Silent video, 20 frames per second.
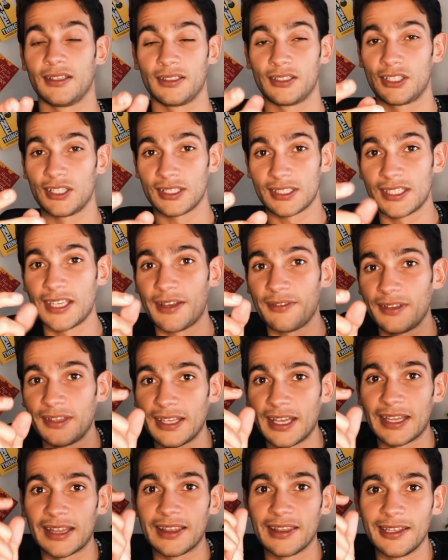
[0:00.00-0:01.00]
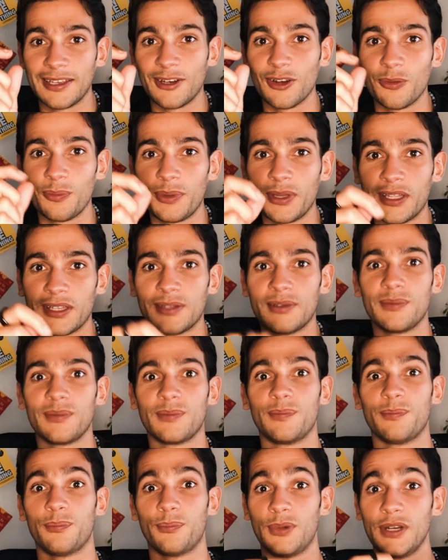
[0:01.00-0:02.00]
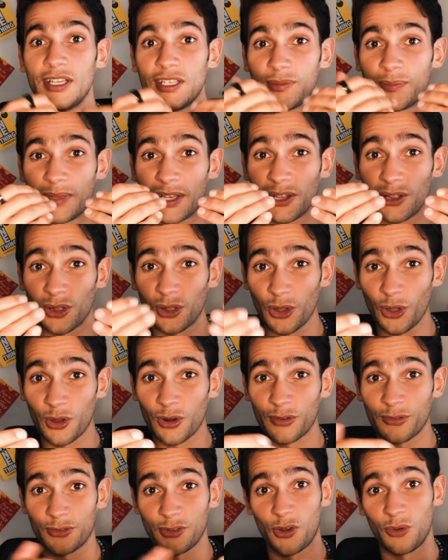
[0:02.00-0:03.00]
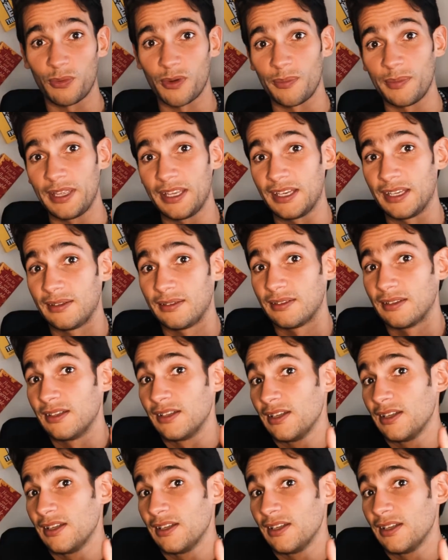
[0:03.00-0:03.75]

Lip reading: just having that little bit brings me a lot of dopamine and